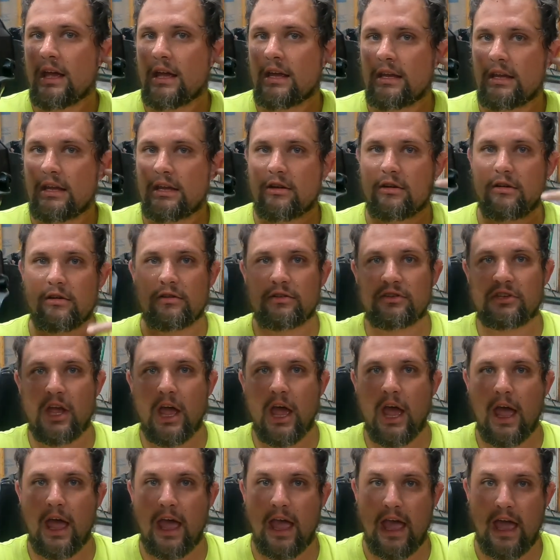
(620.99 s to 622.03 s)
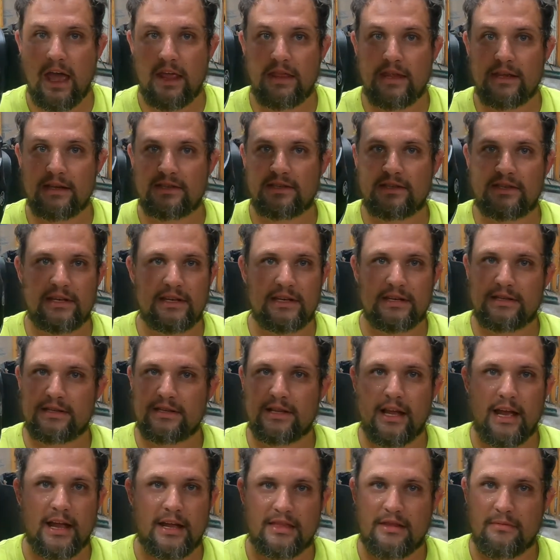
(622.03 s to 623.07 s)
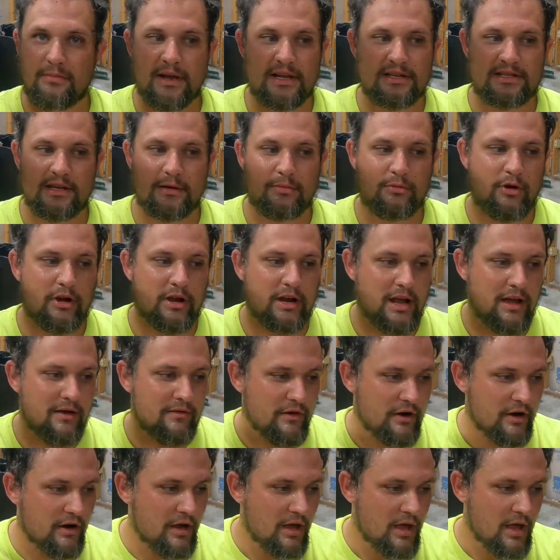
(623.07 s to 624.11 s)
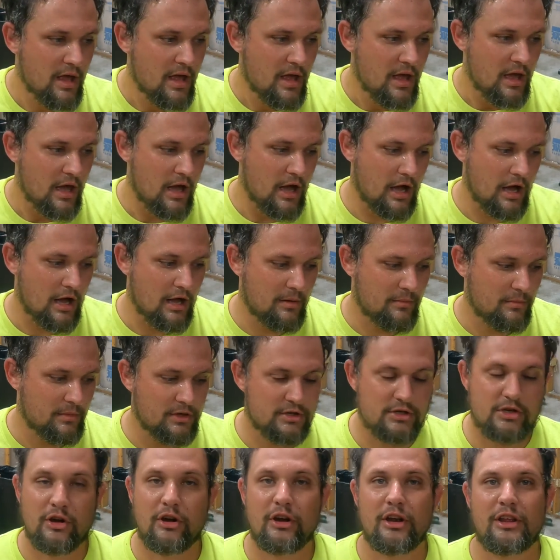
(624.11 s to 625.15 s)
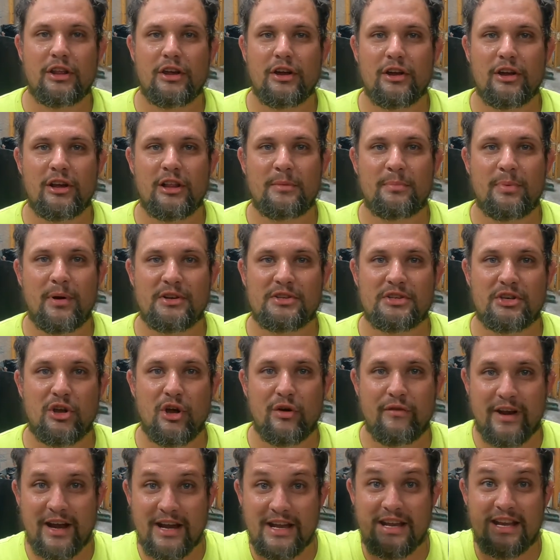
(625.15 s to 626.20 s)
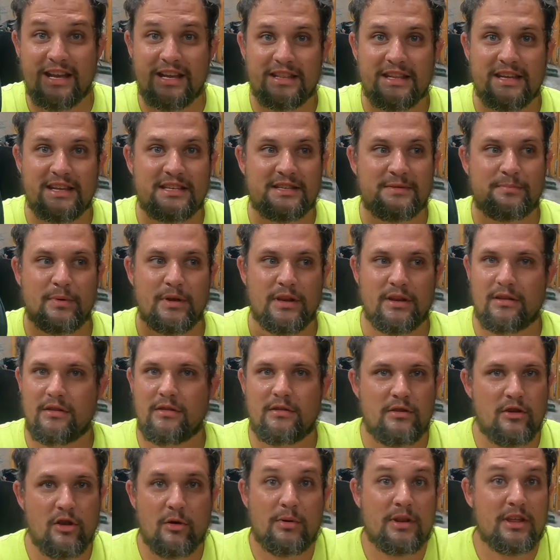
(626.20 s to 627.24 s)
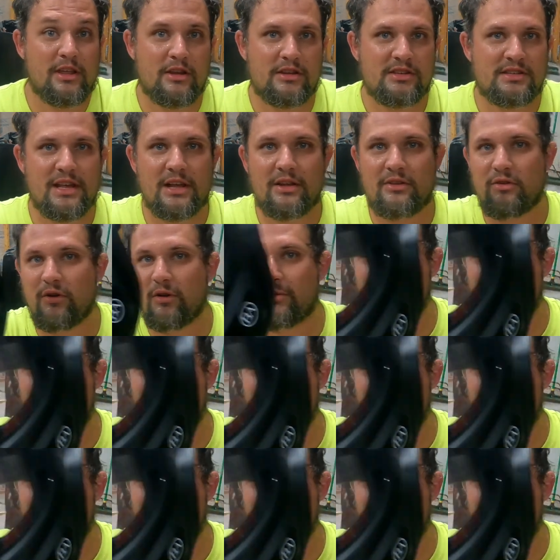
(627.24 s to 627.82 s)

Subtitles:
ears, and this is like the best upgrade ever. During the early parts of COVID, I needed this, but nobody could sell you a